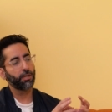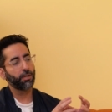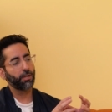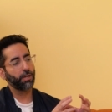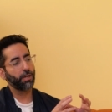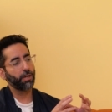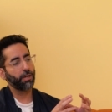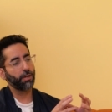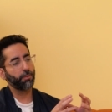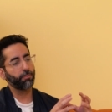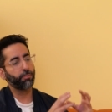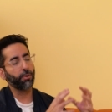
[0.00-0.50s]

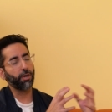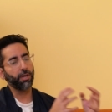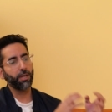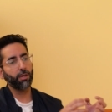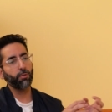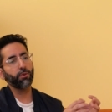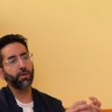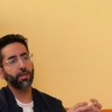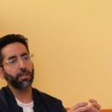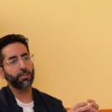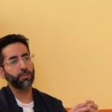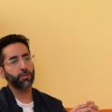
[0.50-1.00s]

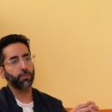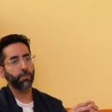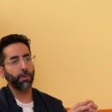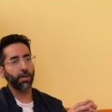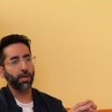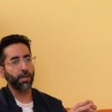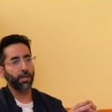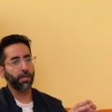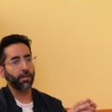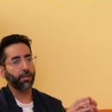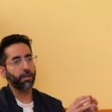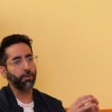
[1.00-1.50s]

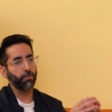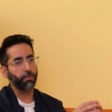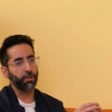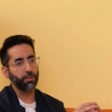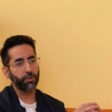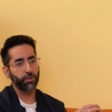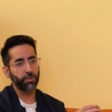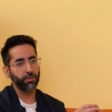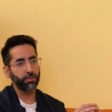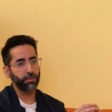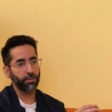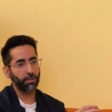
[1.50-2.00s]
Bollywood-inspired
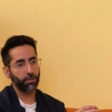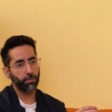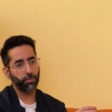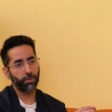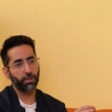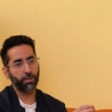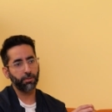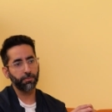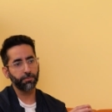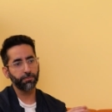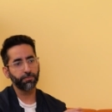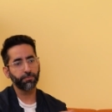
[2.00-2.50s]
commercial
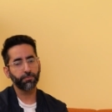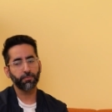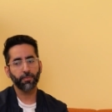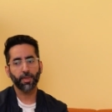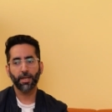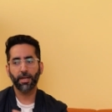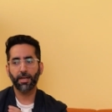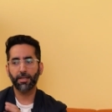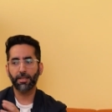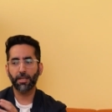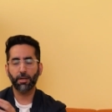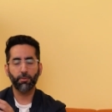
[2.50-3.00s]
cinema,
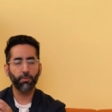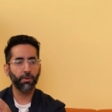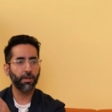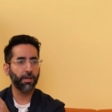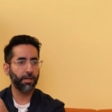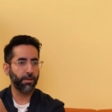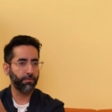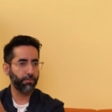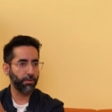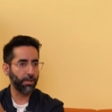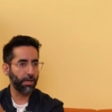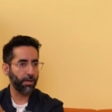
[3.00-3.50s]
and then we
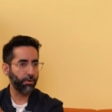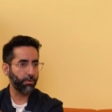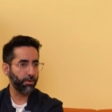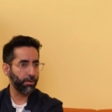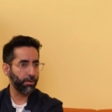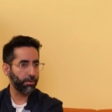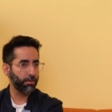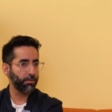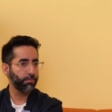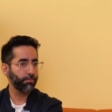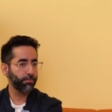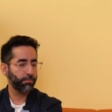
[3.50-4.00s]
have
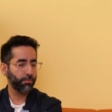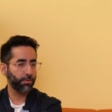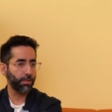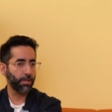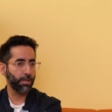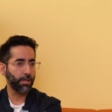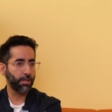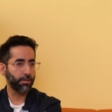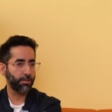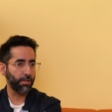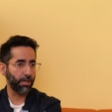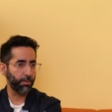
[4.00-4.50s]
our
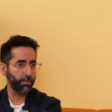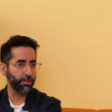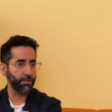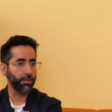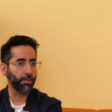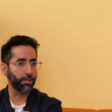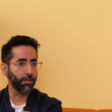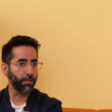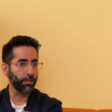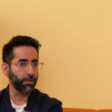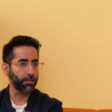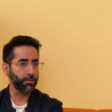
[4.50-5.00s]
drama
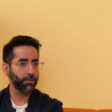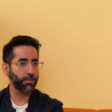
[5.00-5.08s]
serials.